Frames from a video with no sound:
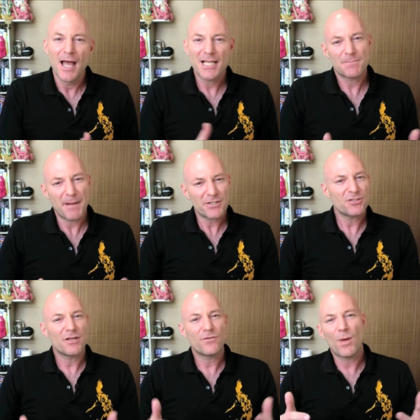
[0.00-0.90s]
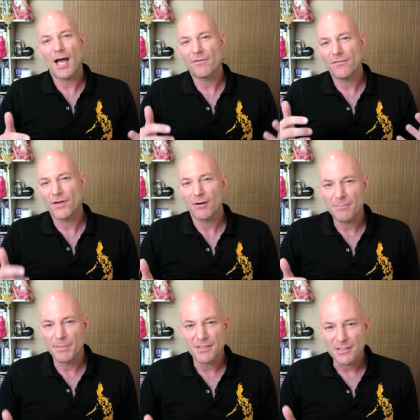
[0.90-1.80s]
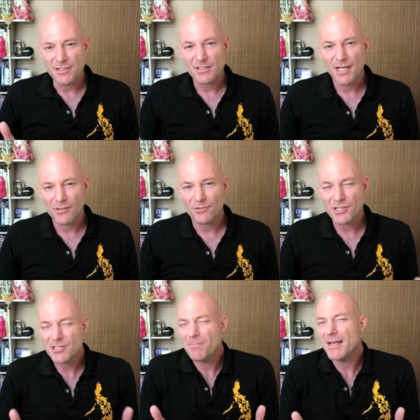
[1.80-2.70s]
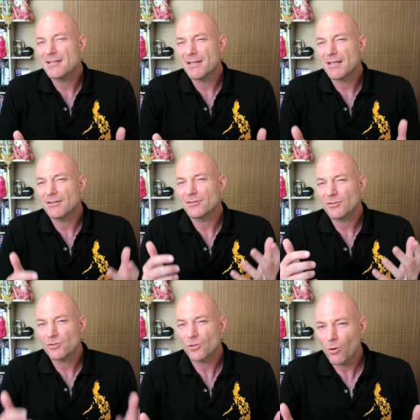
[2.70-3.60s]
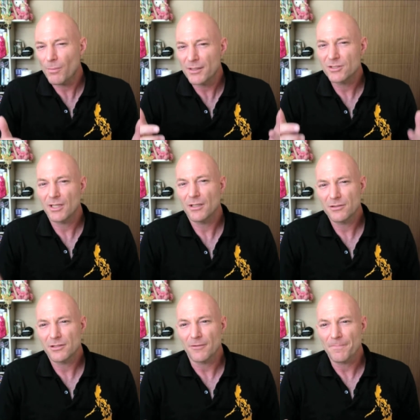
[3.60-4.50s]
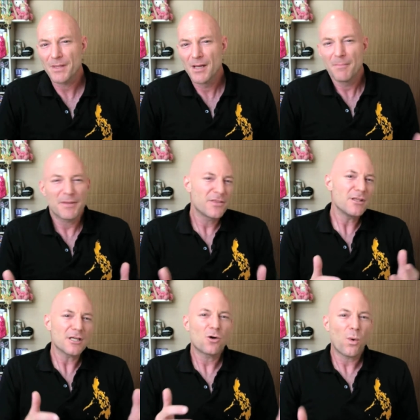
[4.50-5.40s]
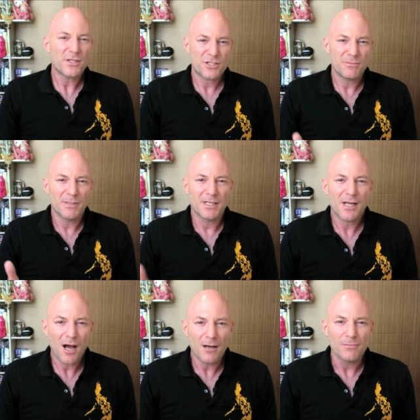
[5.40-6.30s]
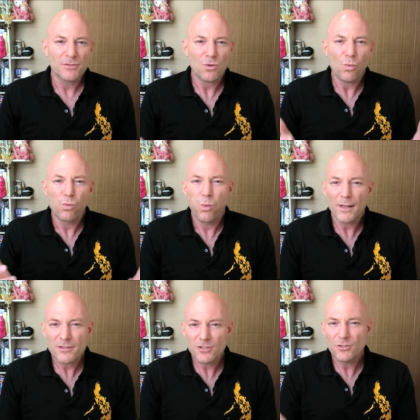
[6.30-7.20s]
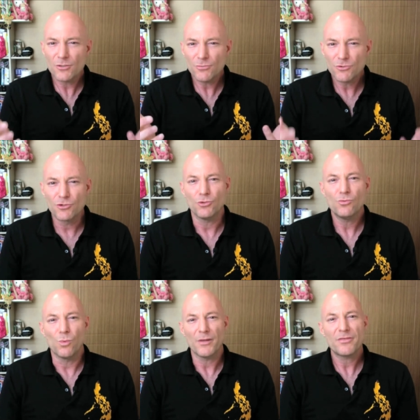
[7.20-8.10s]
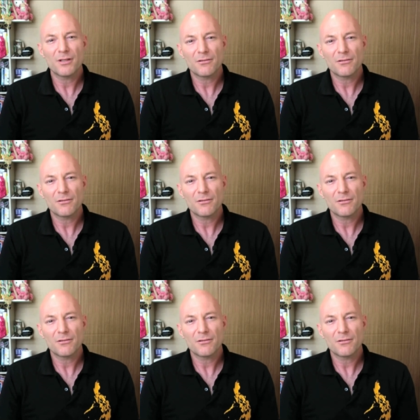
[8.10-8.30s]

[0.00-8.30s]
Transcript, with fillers: especially if you have a very busy schedule. It just makes things so much easier. But then the question becomes, what do you do with the